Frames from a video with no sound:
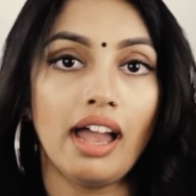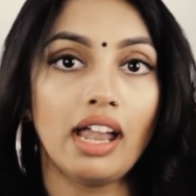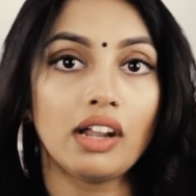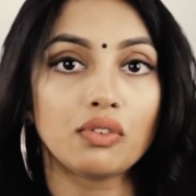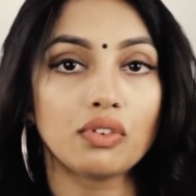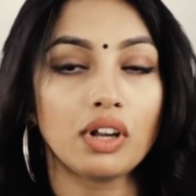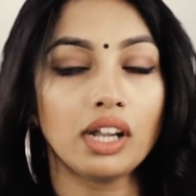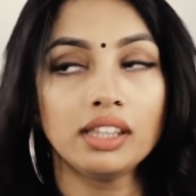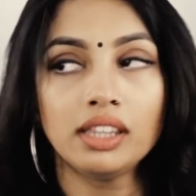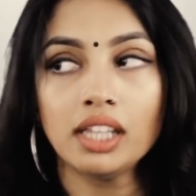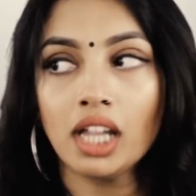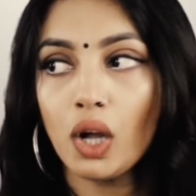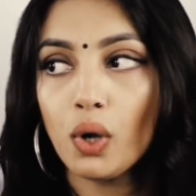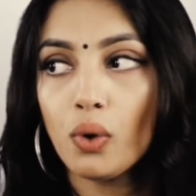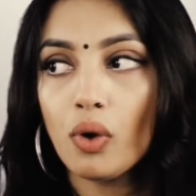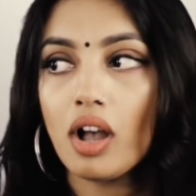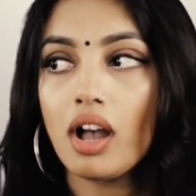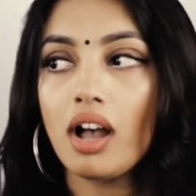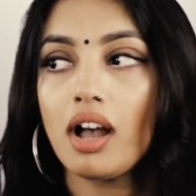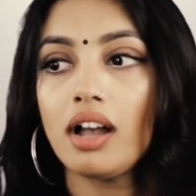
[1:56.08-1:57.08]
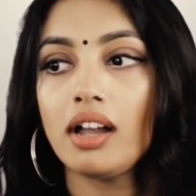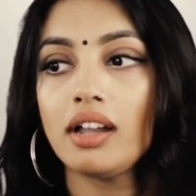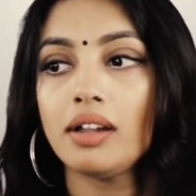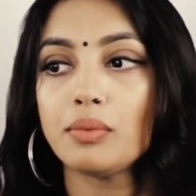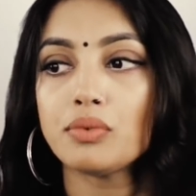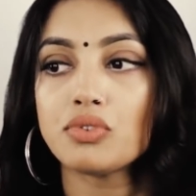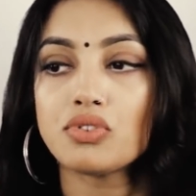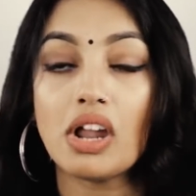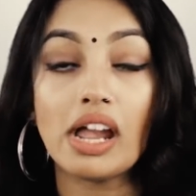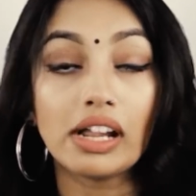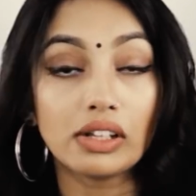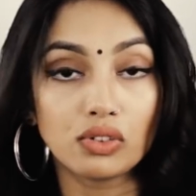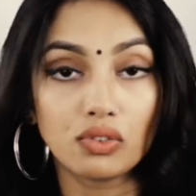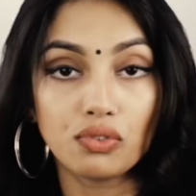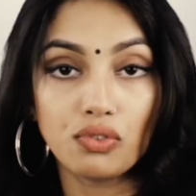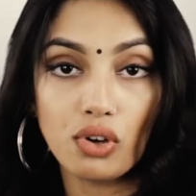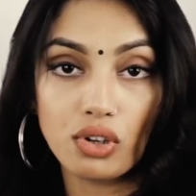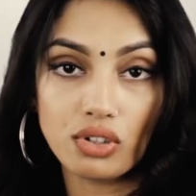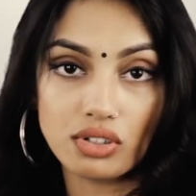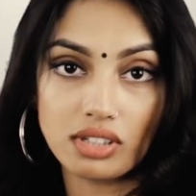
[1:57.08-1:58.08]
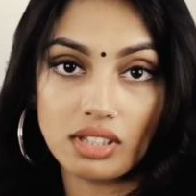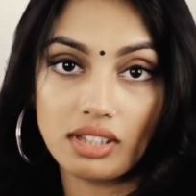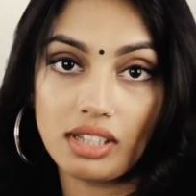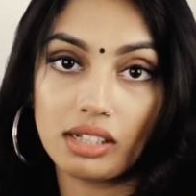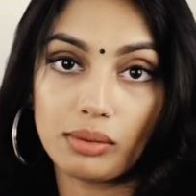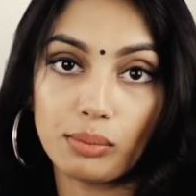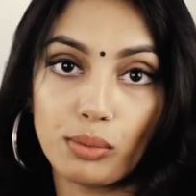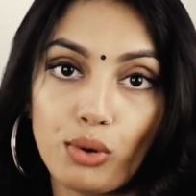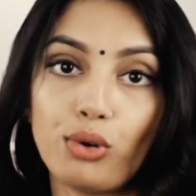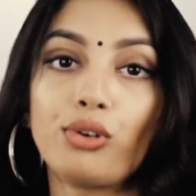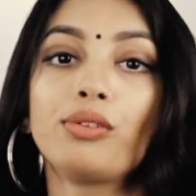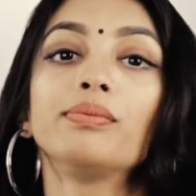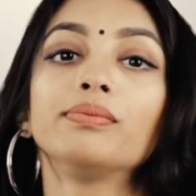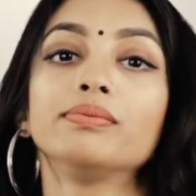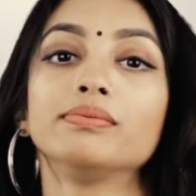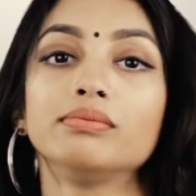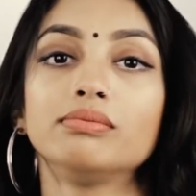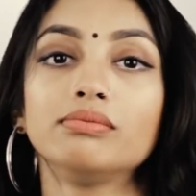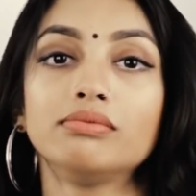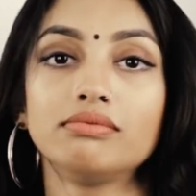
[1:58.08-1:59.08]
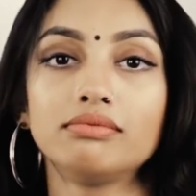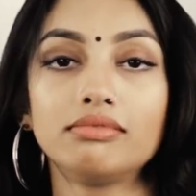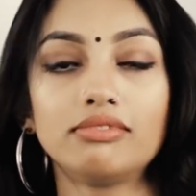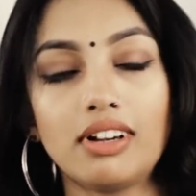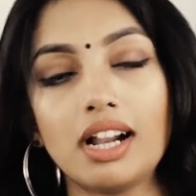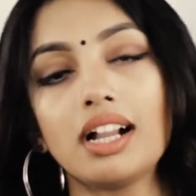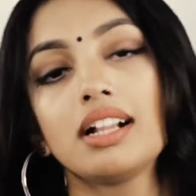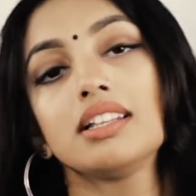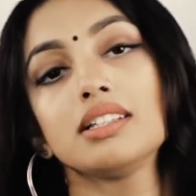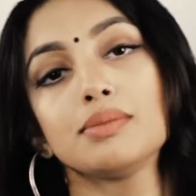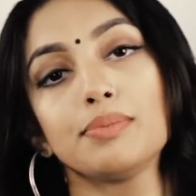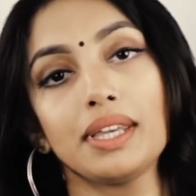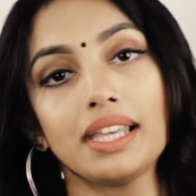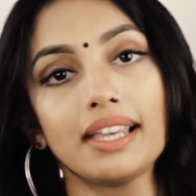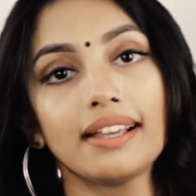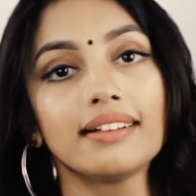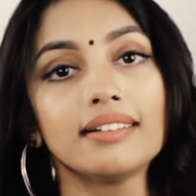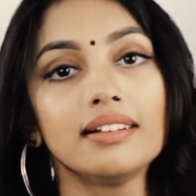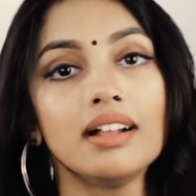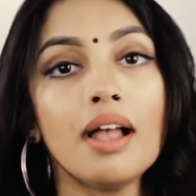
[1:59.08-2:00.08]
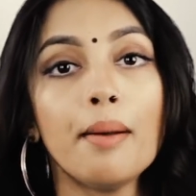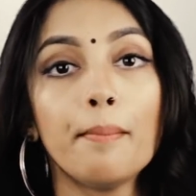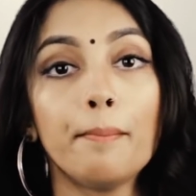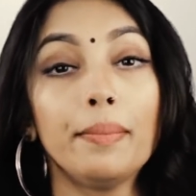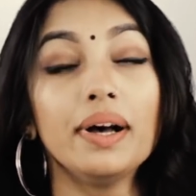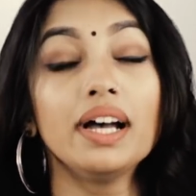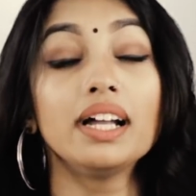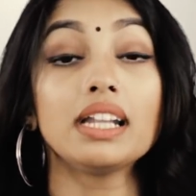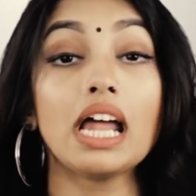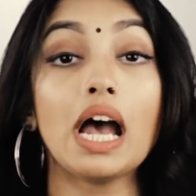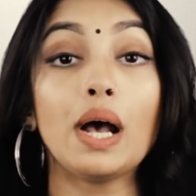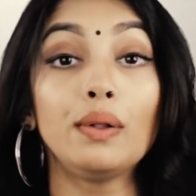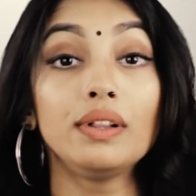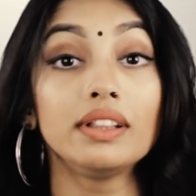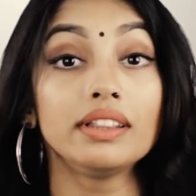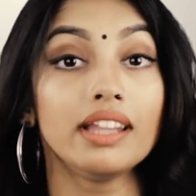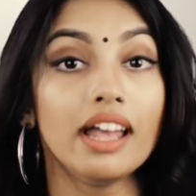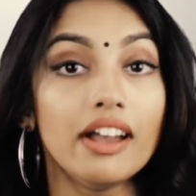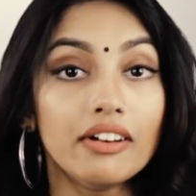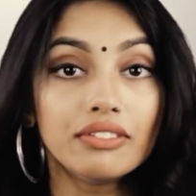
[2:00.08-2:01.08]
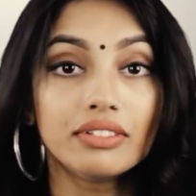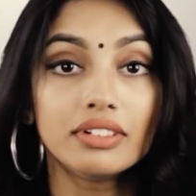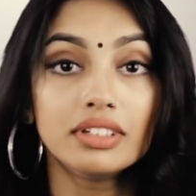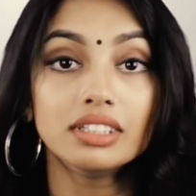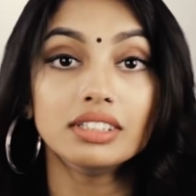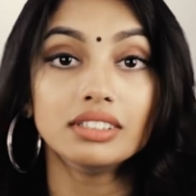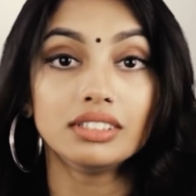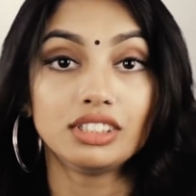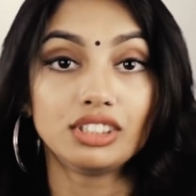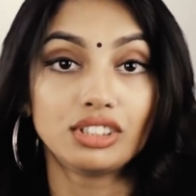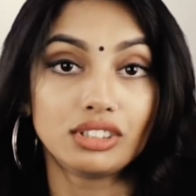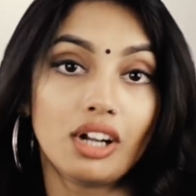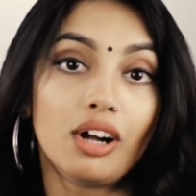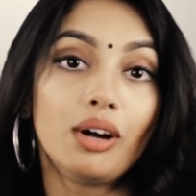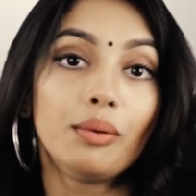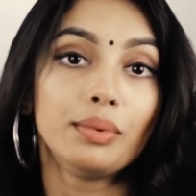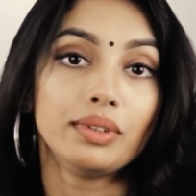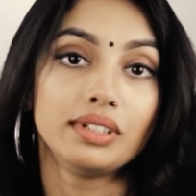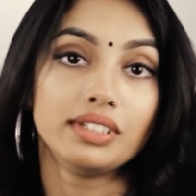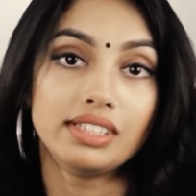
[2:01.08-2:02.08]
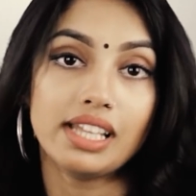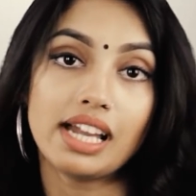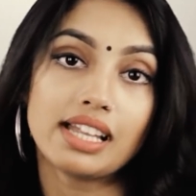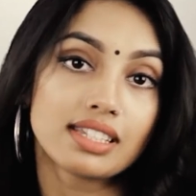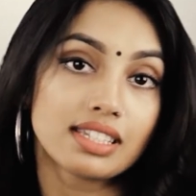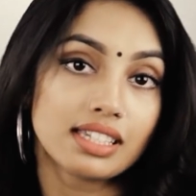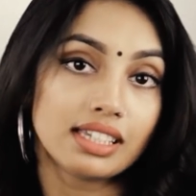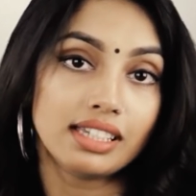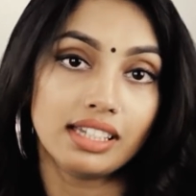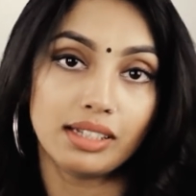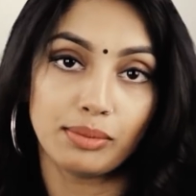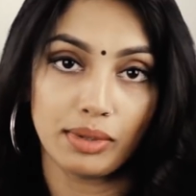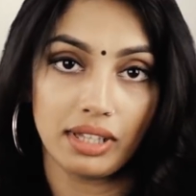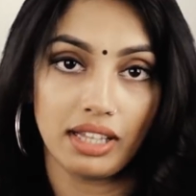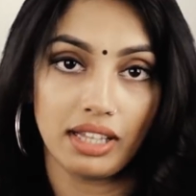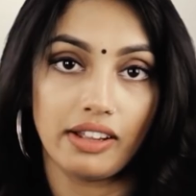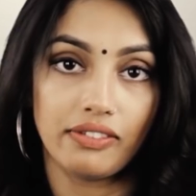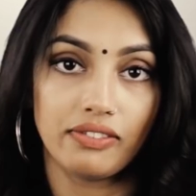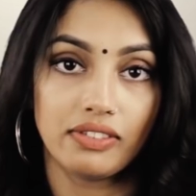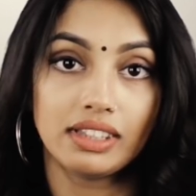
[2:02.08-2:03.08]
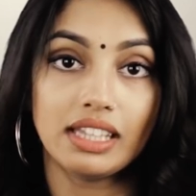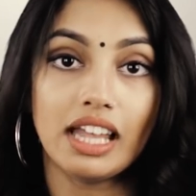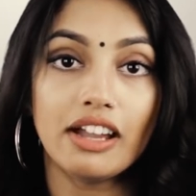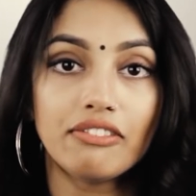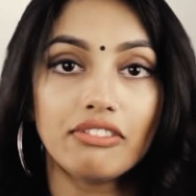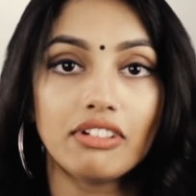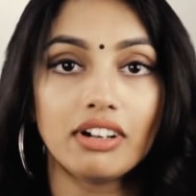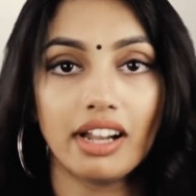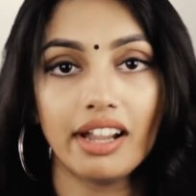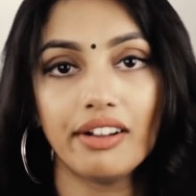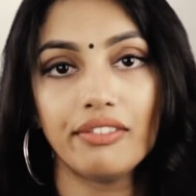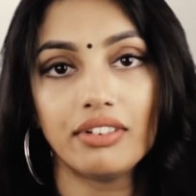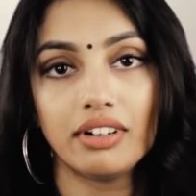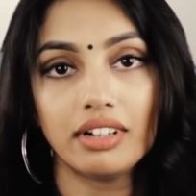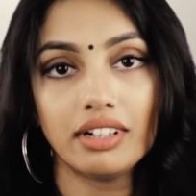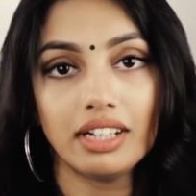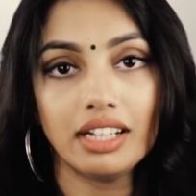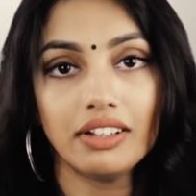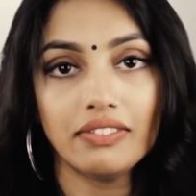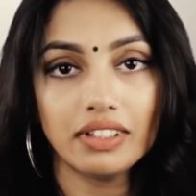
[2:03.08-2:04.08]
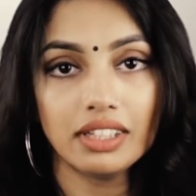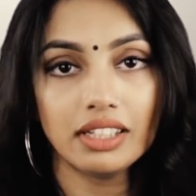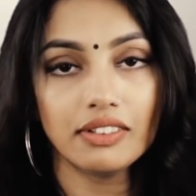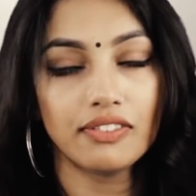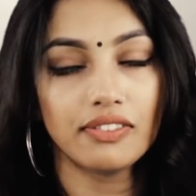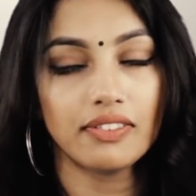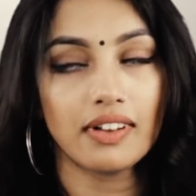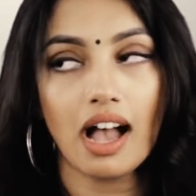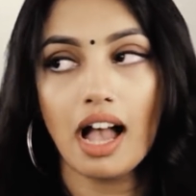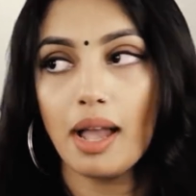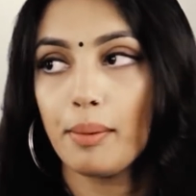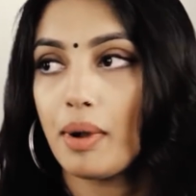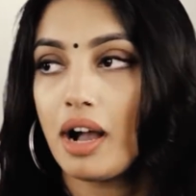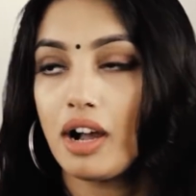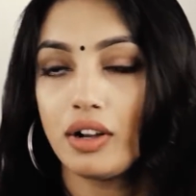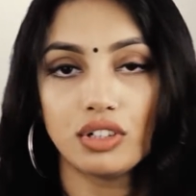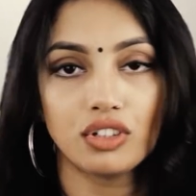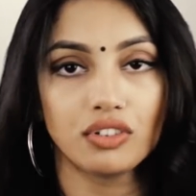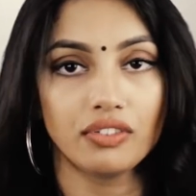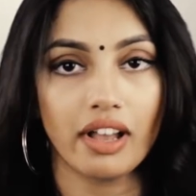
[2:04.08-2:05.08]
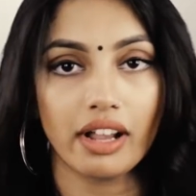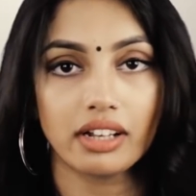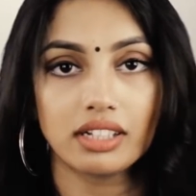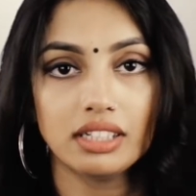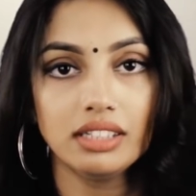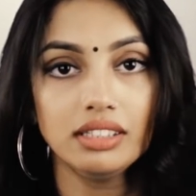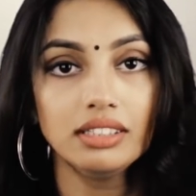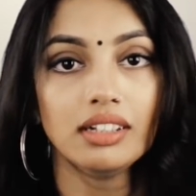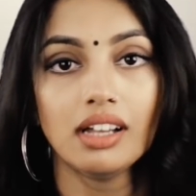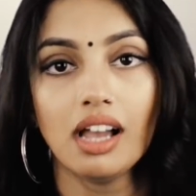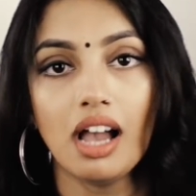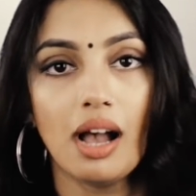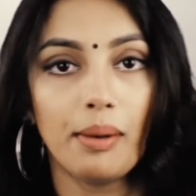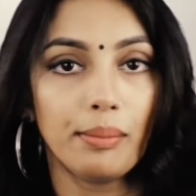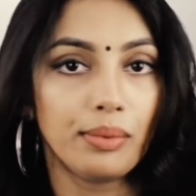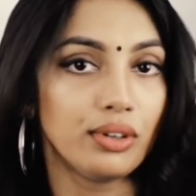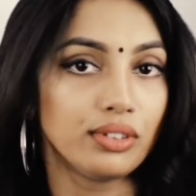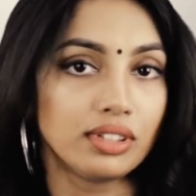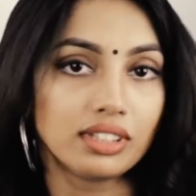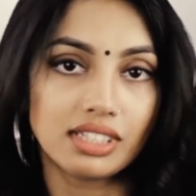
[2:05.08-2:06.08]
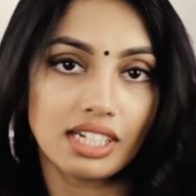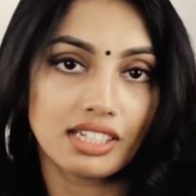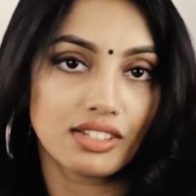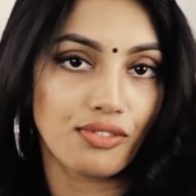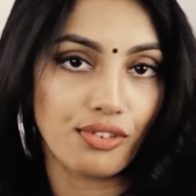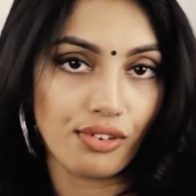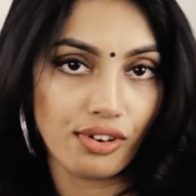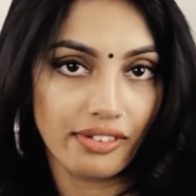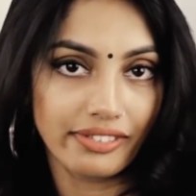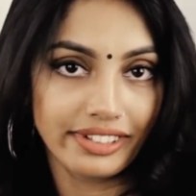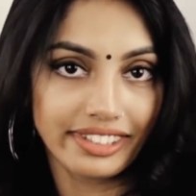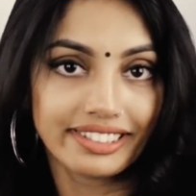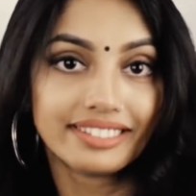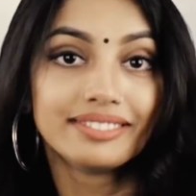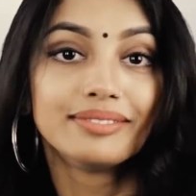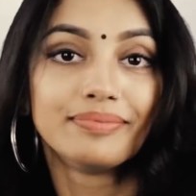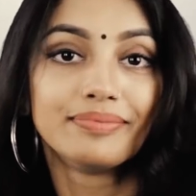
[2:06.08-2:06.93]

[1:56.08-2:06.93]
And right now I'm trying to focus on that more, frankly speaking. But I'll never stop dancing in life, never ever. Even if I'm out of acting, I'm gonna dance forever.